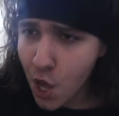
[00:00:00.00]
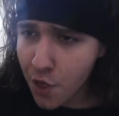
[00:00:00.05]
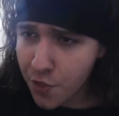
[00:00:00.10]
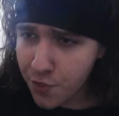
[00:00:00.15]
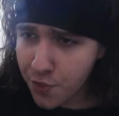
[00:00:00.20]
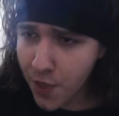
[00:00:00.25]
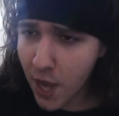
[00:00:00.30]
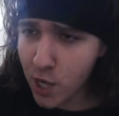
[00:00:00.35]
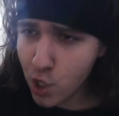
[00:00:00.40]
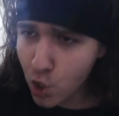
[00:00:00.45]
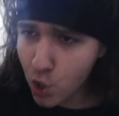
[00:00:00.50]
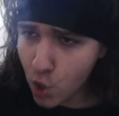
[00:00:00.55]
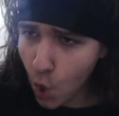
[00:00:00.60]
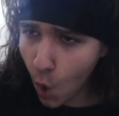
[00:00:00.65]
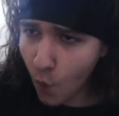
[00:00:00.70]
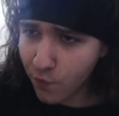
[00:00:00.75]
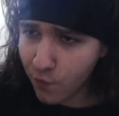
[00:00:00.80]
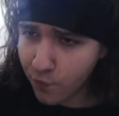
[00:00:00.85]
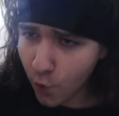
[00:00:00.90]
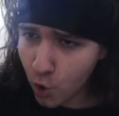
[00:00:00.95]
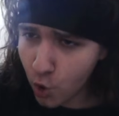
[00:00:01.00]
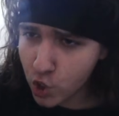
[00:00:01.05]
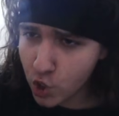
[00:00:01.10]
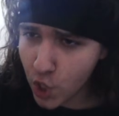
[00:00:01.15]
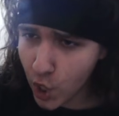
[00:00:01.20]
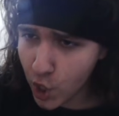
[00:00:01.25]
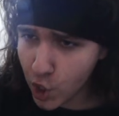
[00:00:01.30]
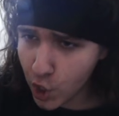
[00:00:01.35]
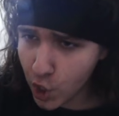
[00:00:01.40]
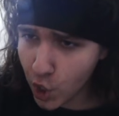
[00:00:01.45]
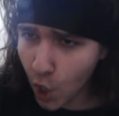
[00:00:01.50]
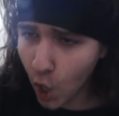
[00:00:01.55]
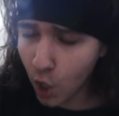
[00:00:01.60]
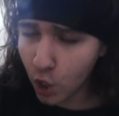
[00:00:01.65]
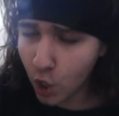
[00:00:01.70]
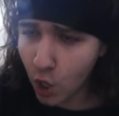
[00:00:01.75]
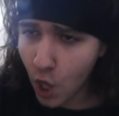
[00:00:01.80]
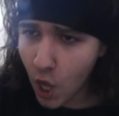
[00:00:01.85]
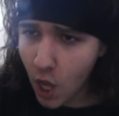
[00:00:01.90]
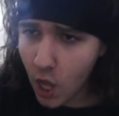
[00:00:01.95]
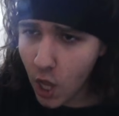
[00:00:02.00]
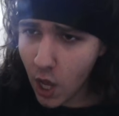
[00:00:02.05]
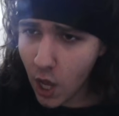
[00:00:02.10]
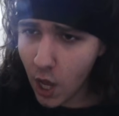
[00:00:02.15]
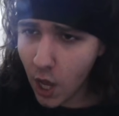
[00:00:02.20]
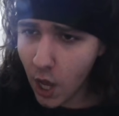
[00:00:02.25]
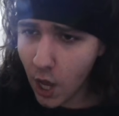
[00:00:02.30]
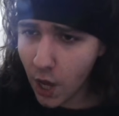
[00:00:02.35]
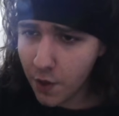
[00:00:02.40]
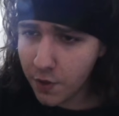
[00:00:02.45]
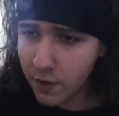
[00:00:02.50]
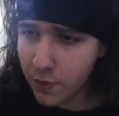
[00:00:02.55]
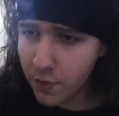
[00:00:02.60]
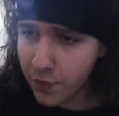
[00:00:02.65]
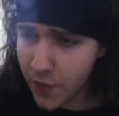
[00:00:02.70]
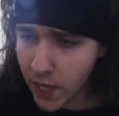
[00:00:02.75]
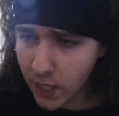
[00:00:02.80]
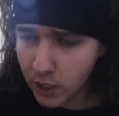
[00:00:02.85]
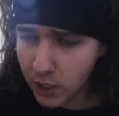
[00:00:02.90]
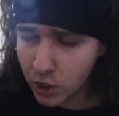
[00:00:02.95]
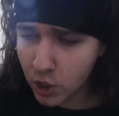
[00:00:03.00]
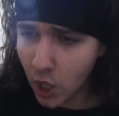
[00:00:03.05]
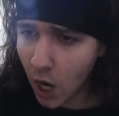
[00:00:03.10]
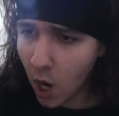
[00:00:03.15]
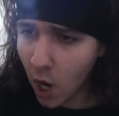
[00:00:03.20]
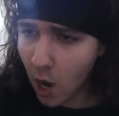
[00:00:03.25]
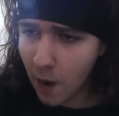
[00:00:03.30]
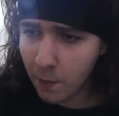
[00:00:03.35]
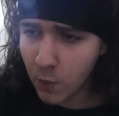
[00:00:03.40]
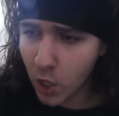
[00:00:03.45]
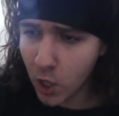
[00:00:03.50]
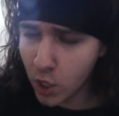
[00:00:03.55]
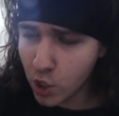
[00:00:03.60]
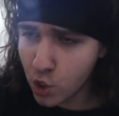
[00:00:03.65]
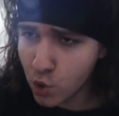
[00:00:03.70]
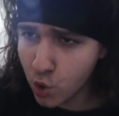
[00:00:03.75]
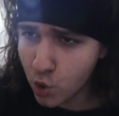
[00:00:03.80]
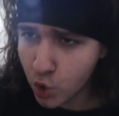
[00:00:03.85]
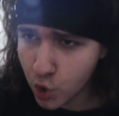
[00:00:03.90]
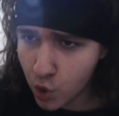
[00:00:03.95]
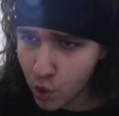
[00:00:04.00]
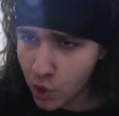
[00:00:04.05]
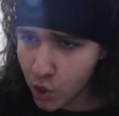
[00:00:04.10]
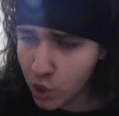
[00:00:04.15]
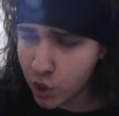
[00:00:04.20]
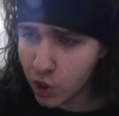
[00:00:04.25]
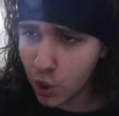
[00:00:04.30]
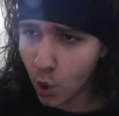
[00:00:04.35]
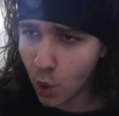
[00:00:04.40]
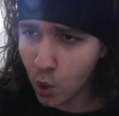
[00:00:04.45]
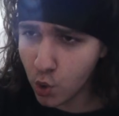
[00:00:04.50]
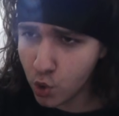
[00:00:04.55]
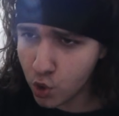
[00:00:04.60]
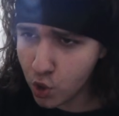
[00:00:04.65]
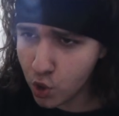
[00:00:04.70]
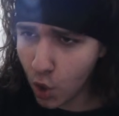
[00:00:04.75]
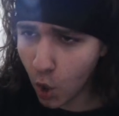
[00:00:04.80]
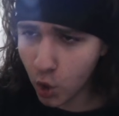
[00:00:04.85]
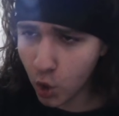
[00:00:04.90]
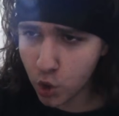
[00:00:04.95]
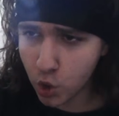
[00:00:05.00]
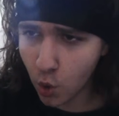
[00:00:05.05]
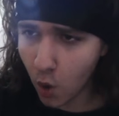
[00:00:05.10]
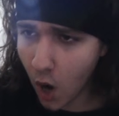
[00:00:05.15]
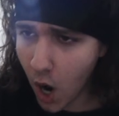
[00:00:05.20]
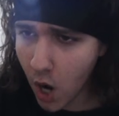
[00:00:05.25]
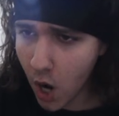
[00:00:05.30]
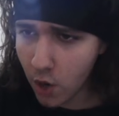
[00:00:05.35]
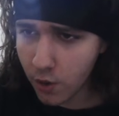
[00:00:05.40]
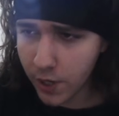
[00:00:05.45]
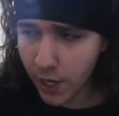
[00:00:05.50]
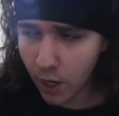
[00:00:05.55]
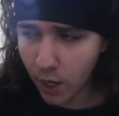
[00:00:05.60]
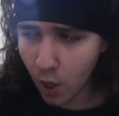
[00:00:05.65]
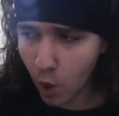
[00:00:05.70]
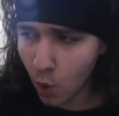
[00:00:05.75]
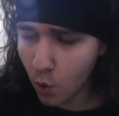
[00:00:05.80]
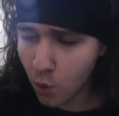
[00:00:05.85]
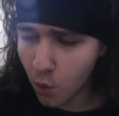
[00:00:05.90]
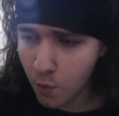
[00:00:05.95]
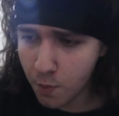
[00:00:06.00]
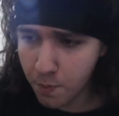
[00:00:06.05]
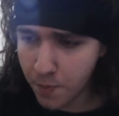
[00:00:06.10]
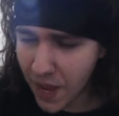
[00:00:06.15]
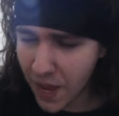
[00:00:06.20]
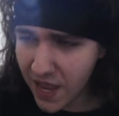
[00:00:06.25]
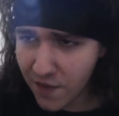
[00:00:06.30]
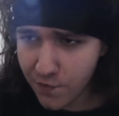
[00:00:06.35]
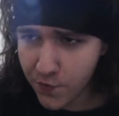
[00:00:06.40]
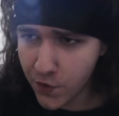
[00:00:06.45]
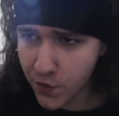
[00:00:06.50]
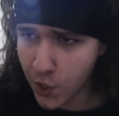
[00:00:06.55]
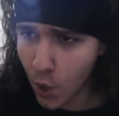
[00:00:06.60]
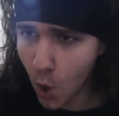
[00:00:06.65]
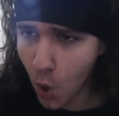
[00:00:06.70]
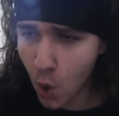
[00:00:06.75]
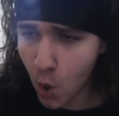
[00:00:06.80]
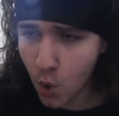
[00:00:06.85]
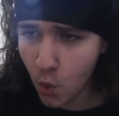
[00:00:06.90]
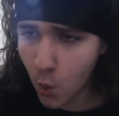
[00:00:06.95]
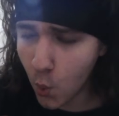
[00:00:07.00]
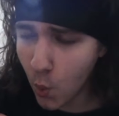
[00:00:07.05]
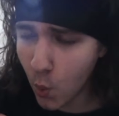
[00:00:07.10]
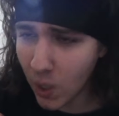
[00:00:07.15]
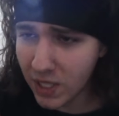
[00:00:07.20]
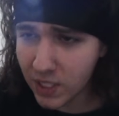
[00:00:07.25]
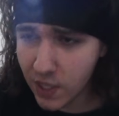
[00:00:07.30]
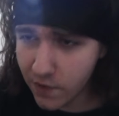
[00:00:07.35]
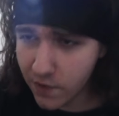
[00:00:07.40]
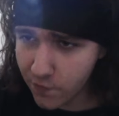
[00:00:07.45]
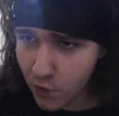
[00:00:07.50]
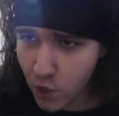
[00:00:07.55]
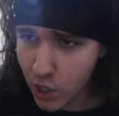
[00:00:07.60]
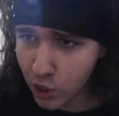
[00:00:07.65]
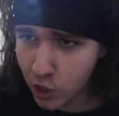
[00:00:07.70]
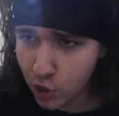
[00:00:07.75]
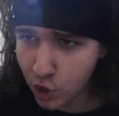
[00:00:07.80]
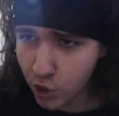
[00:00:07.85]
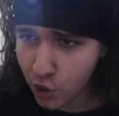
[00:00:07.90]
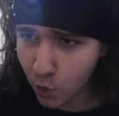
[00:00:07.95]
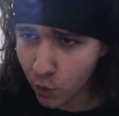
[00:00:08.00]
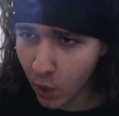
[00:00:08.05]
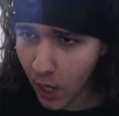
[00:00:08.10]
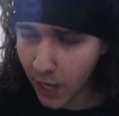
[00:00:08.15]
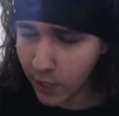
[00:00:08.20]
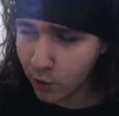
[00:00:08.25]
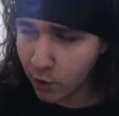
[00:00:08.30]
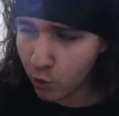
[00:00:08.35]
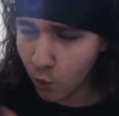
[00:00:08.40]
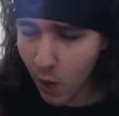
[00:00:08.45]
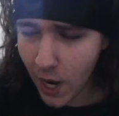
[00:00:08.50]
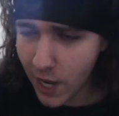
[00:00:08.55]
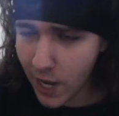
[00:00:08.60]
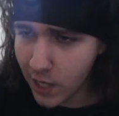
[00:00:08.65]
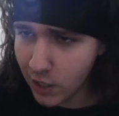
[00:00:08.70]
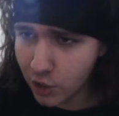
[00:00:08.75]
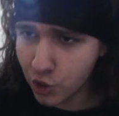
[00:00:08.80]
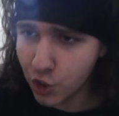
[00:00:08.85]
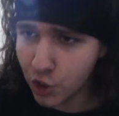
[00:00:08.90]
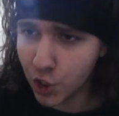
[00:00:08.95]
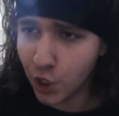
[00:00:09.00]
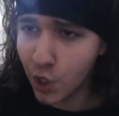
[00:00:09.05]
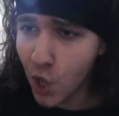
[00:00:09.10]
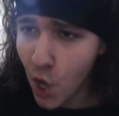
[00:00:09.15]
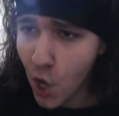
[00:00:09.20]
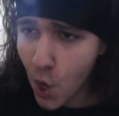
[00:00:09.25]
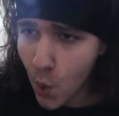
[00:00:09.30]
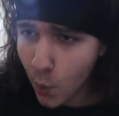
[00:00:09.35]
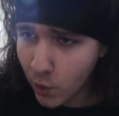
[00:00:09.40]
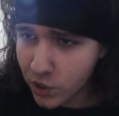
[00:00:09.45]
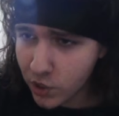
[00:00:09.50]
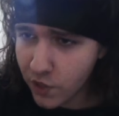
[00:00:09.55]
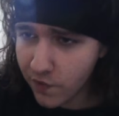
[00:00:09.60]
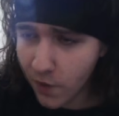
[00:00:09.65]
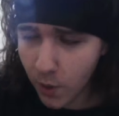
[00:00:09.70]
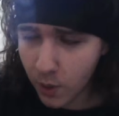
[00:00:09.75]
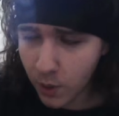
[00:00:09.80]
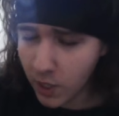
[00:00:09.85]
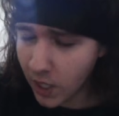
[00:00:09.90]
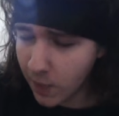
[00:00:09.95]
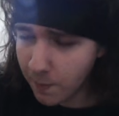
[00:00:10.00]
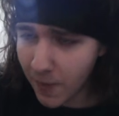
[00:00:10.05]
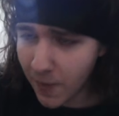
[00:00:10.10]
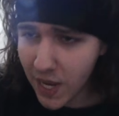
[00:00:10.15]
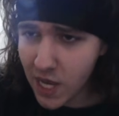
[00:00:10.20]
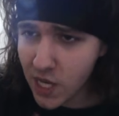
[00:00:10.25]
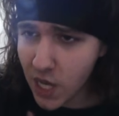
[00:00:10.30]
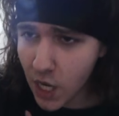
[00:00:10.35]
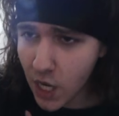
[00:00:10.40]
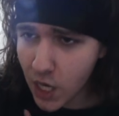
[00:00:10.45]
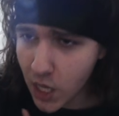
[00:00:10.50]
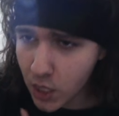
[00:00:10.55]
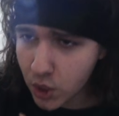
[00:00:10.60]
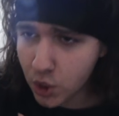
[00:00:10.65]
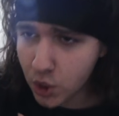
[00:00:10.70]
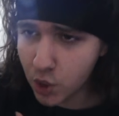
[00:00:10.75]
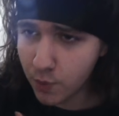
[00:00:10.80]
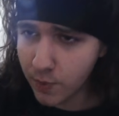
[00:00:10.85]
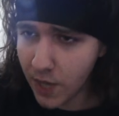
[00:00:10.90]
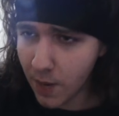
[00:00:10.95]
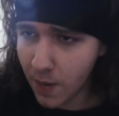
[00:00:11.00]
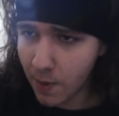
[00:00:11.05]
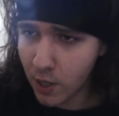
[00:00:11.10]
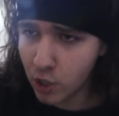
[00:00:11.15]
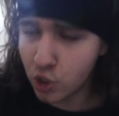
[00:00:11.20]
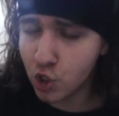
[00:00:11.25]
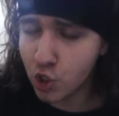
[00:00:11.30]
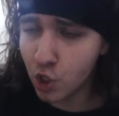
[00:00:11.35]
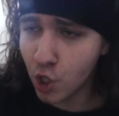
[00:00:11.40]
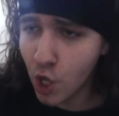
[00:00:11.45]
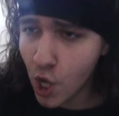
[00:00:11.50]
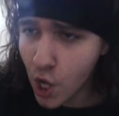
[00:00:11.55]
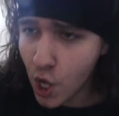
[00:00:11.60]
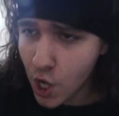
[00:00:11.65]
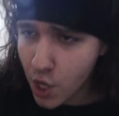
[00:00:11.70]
Then you go for technical things. I'm gonna use Unity or Godot or Unreal or Bavey or whatever engine you like, CryEngine, whatever, make a custom game engine.